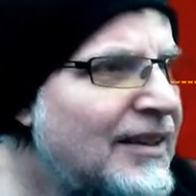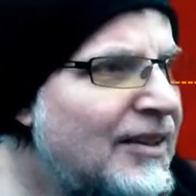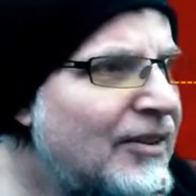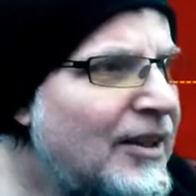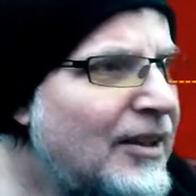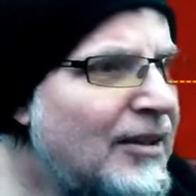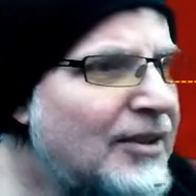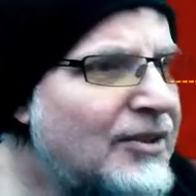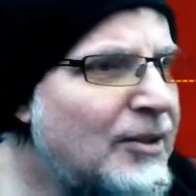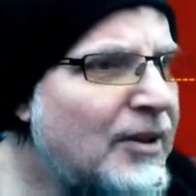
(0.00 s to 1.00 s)
All right, let's
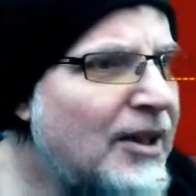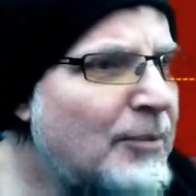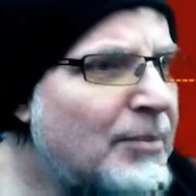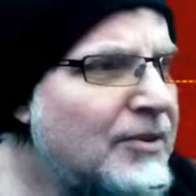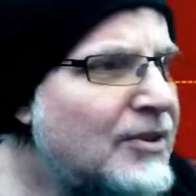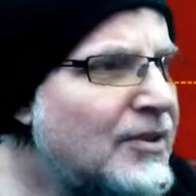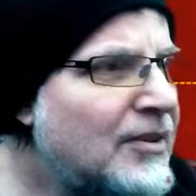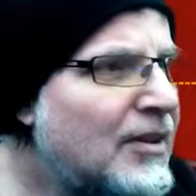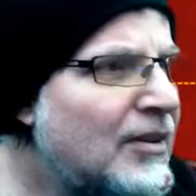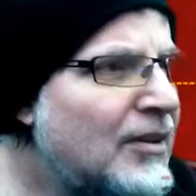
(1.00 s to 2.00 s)
see what happens.
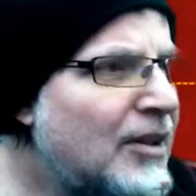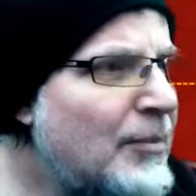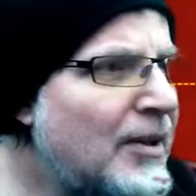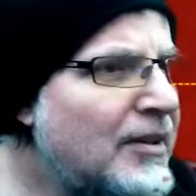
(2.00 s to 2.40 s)
Come on.